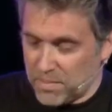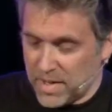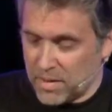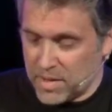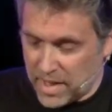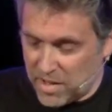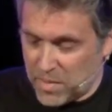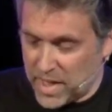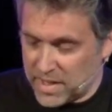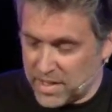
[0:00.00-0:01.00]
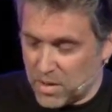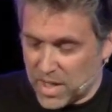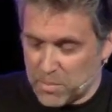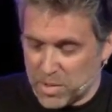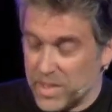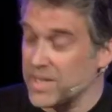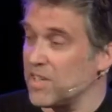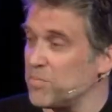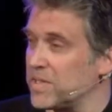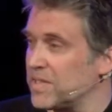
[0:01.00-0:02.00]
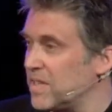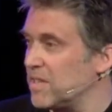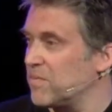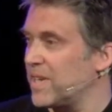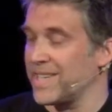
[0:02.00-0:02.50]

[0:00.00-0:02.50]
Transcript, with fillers: You know, the Son of Man did not come to be served, but served.